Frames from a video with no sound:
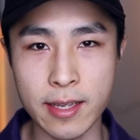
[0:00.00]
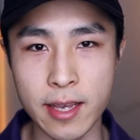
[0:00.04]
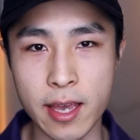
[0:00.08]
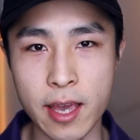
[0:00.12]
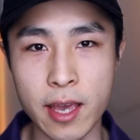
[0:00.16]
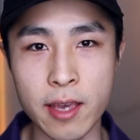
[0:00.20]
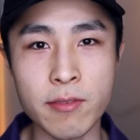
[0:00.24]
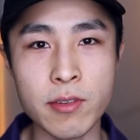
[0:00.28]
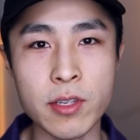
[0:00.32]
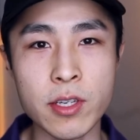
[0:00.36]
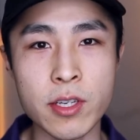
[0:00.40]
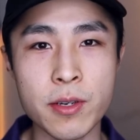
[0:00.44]

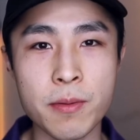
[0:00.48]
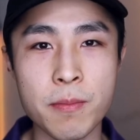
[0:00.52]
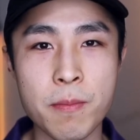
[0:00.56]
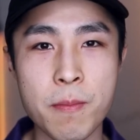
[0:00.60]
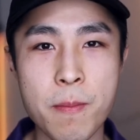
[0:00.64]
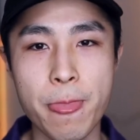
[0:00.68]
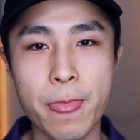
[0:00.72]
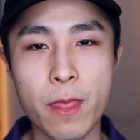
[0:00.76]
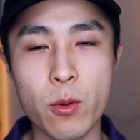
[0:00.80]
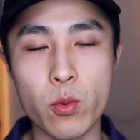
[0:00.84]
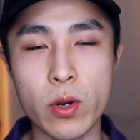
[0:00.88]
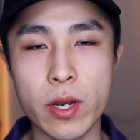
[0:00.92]
gave you.
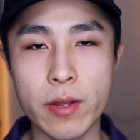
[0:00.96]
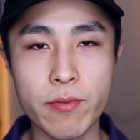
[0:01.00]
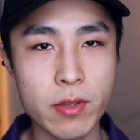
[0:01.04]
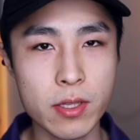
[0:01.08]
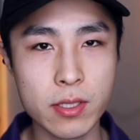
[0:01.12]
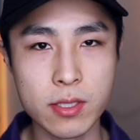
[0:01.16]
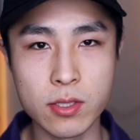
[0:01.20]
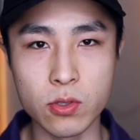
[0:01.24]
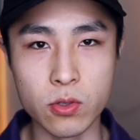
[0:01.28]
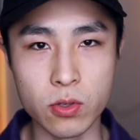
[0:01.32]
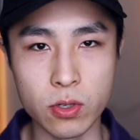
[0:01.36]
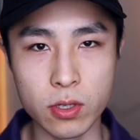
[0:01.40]
Whatever the
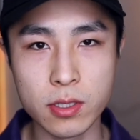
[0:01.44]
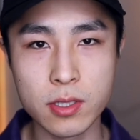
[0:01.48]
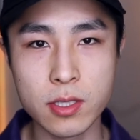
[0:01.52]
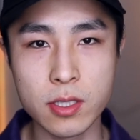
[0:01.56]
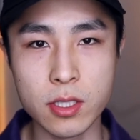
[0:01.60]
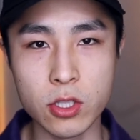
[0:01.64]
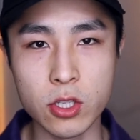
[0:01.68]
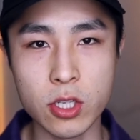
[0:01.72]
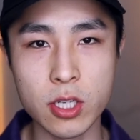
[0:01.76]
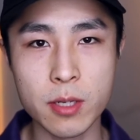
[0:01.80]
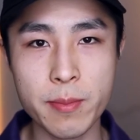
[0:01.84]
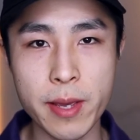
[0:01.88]
source,
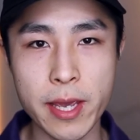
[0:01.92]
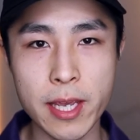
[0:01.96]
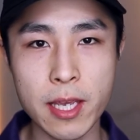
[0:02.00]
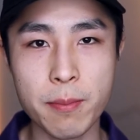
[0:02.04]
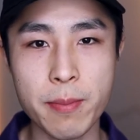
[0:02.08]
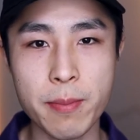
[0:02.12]
you can make a